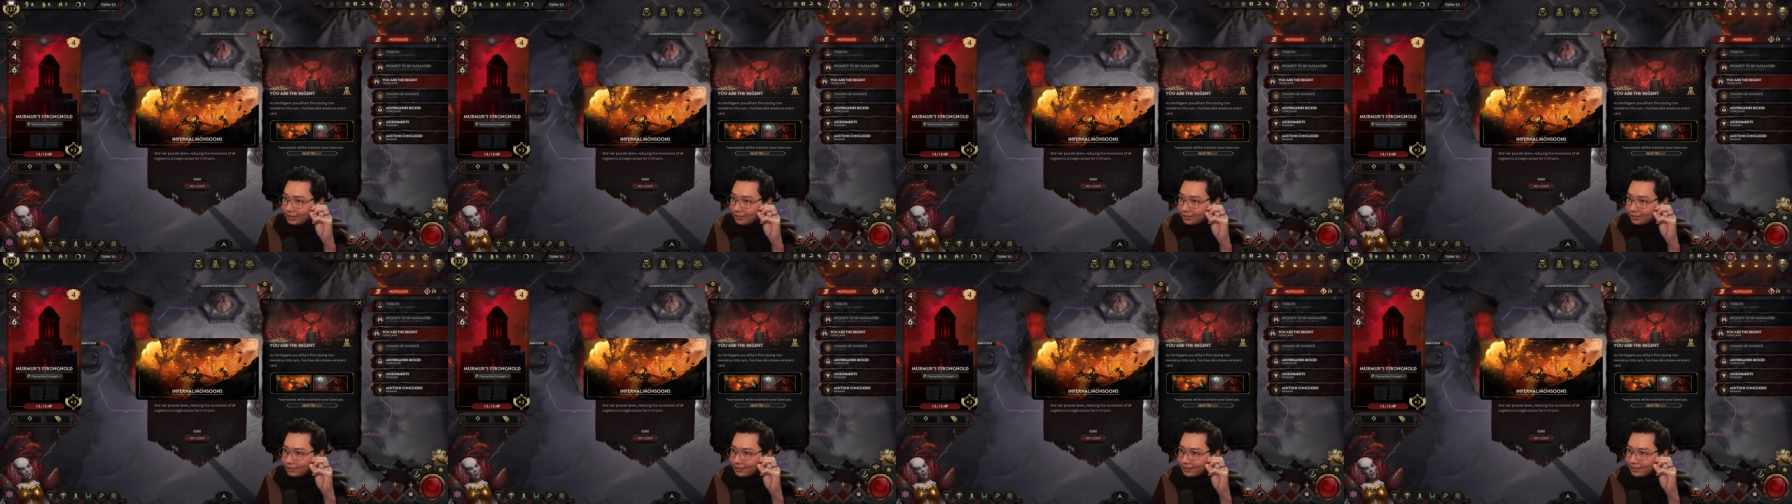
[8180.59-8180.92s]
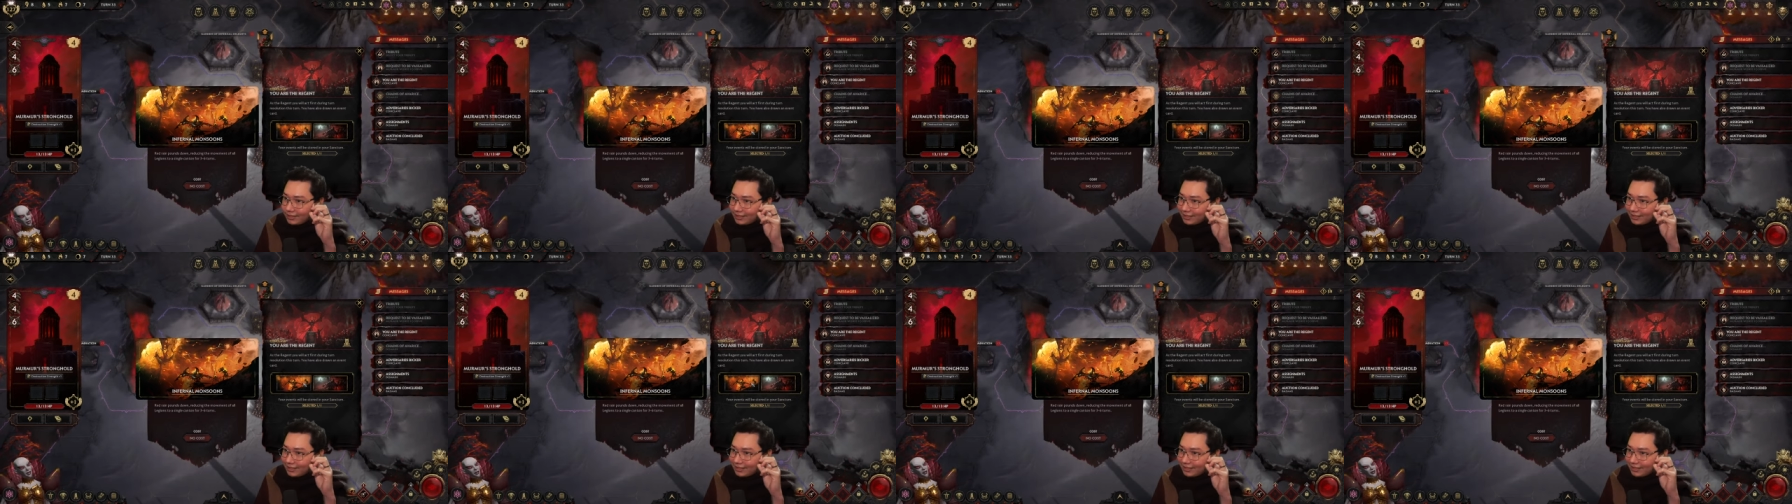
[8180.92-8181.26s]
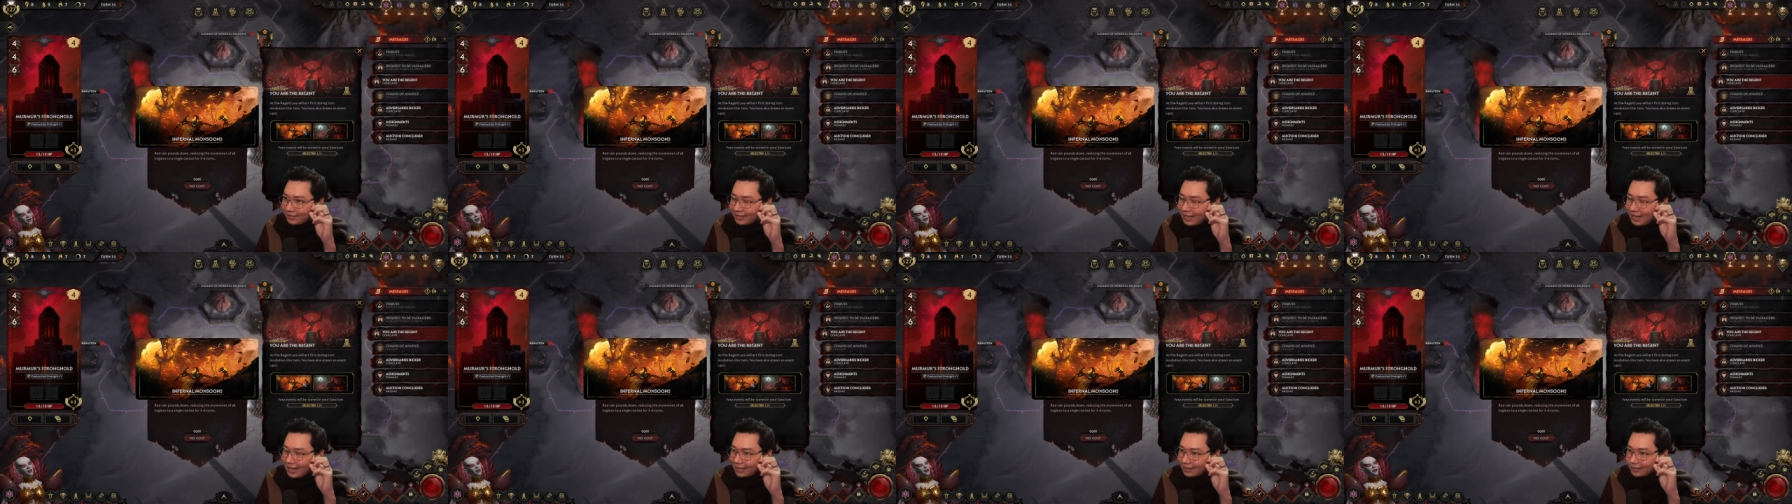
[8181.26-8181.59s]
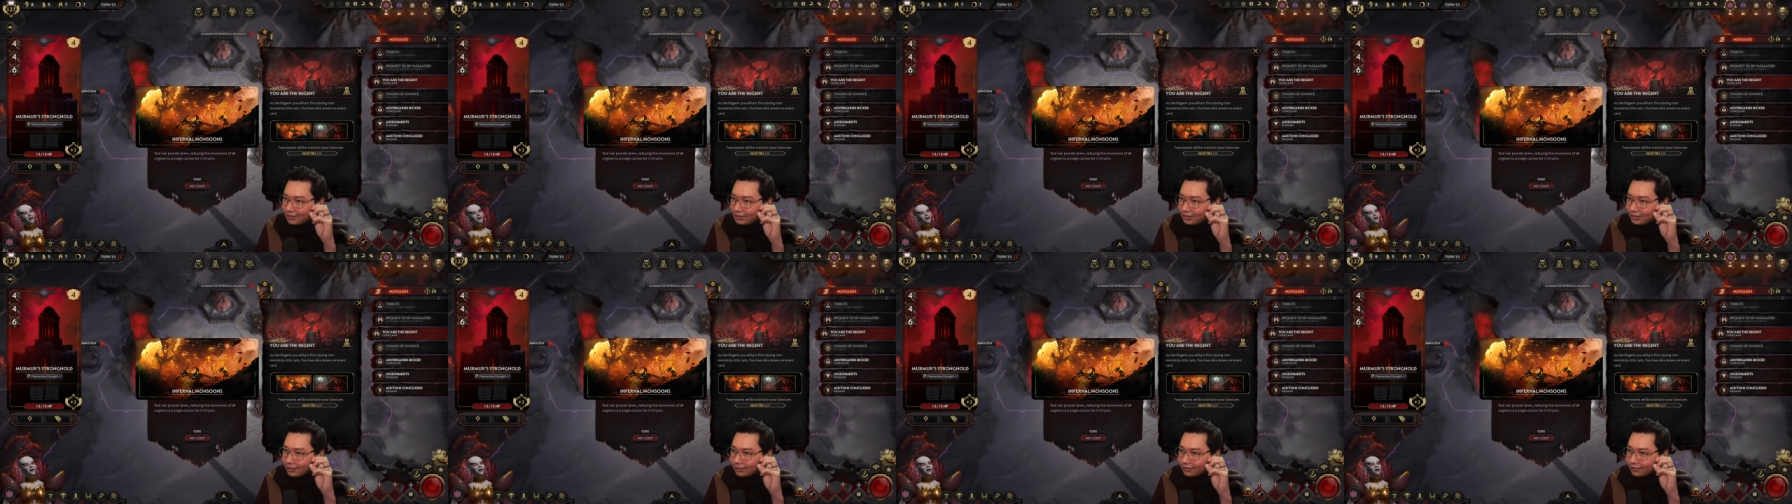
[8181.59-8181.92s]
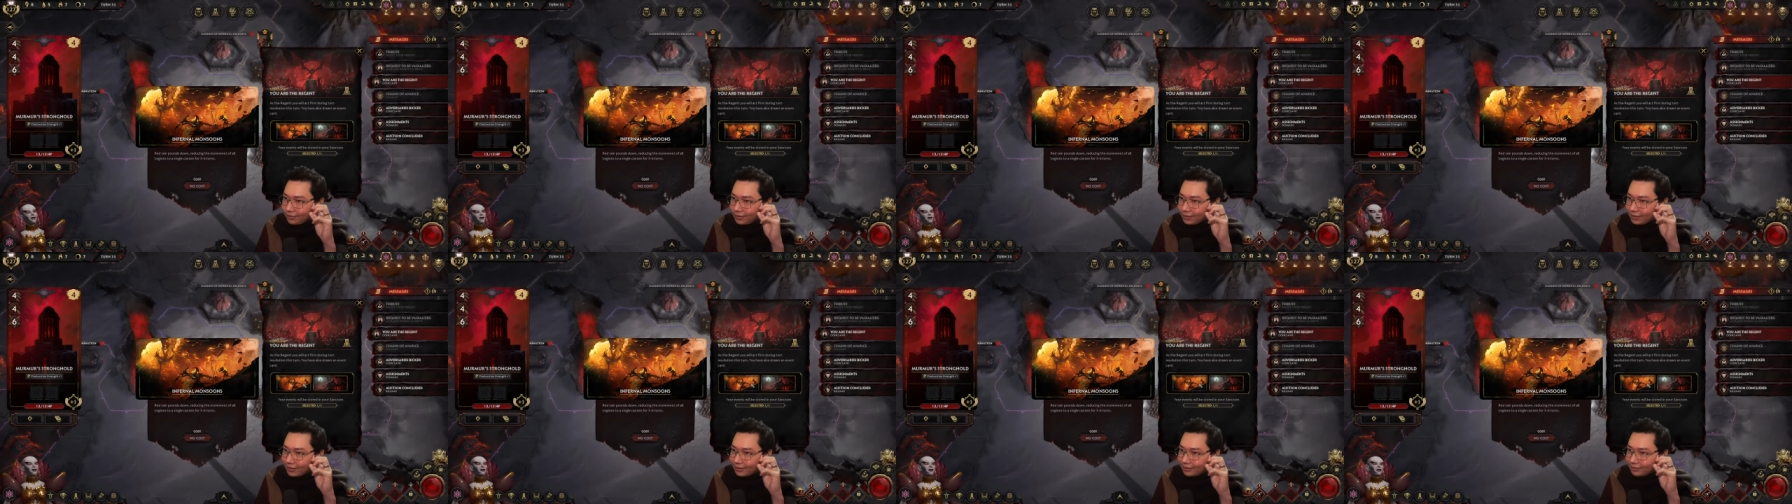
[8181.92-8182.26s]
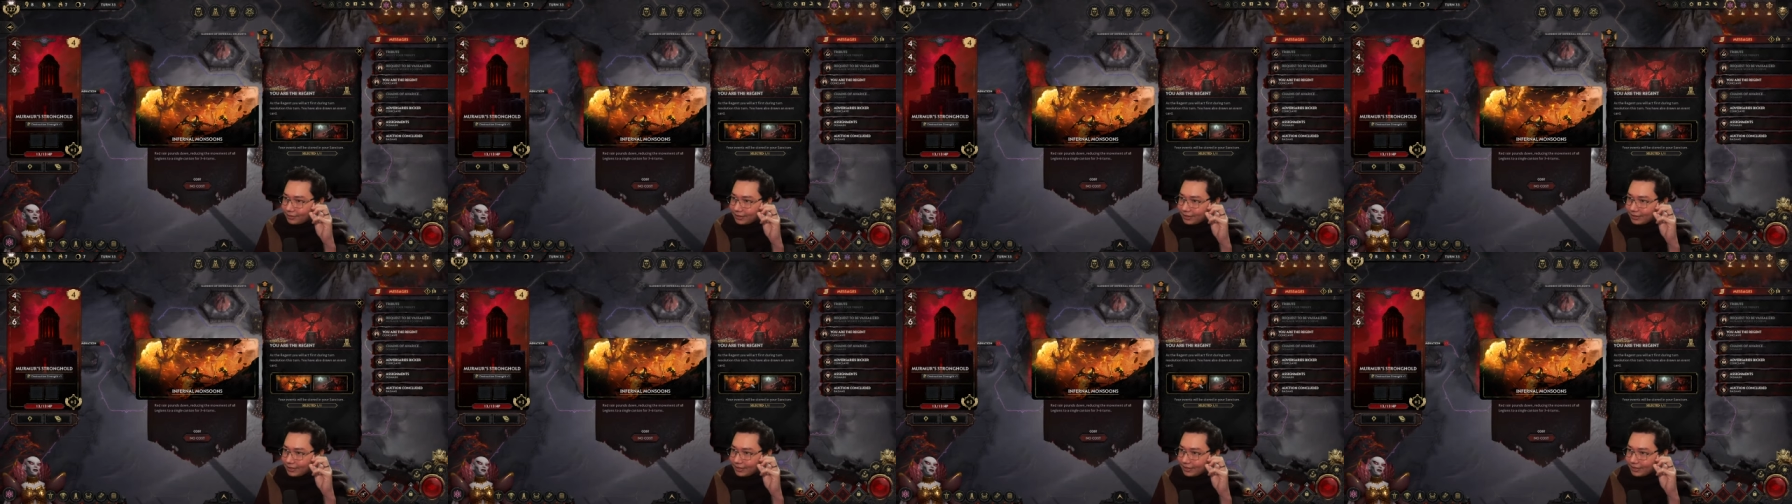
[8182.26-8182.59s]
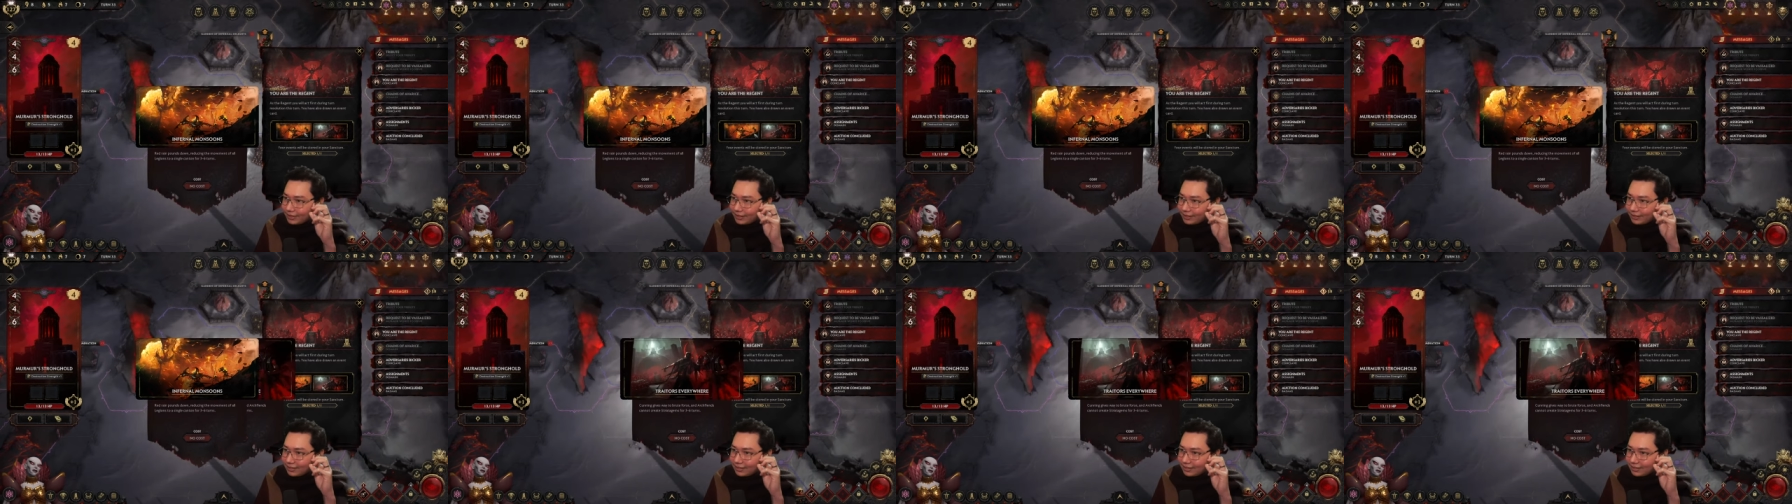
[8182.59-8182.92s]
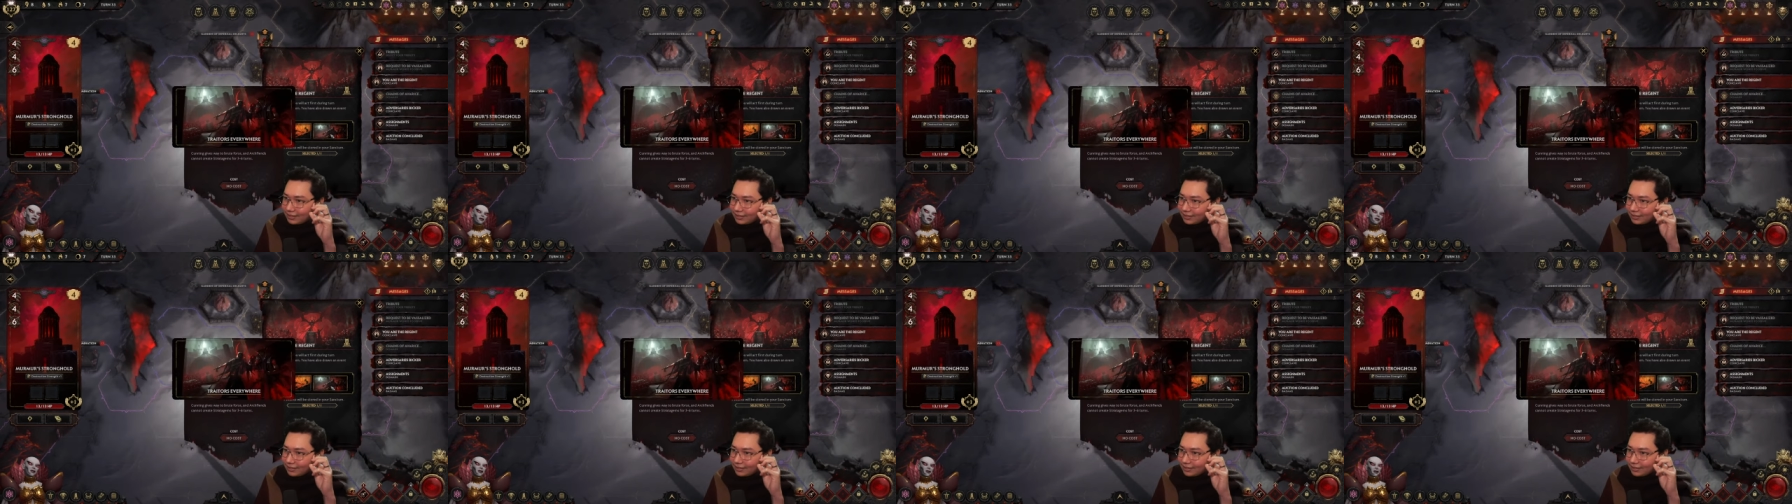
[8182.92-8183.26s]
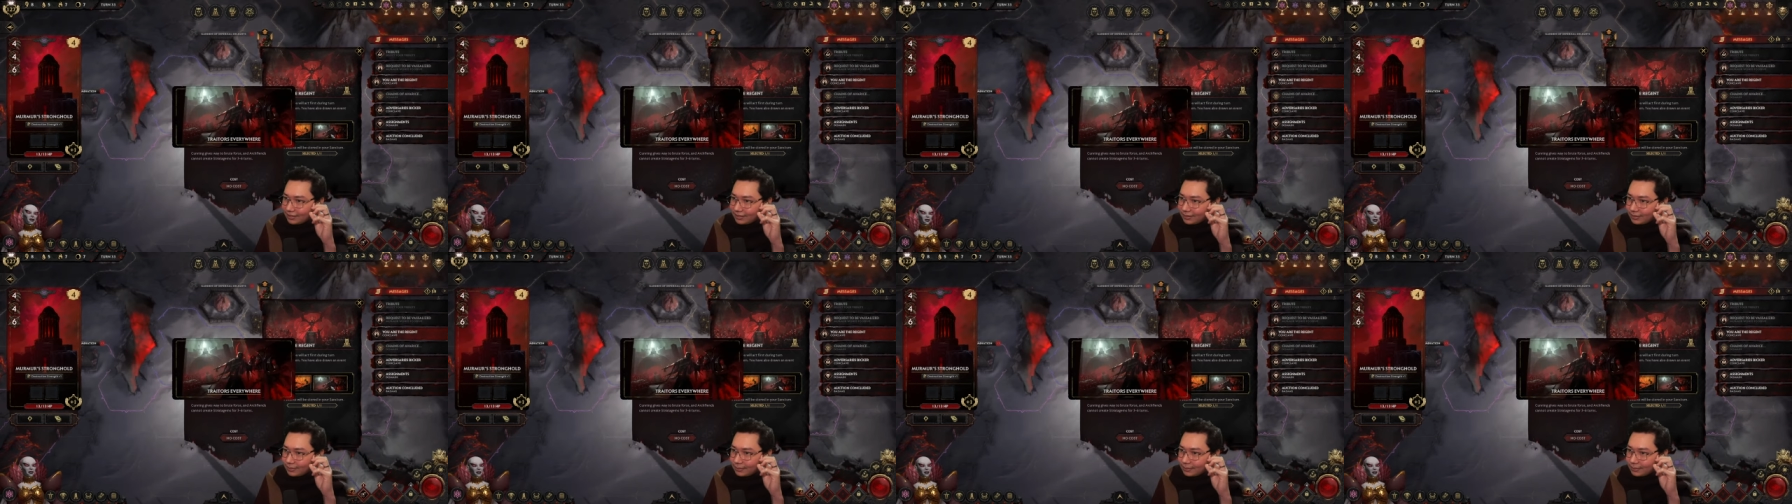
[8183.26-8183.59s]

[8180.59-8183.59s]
to a single canton for three to six turns.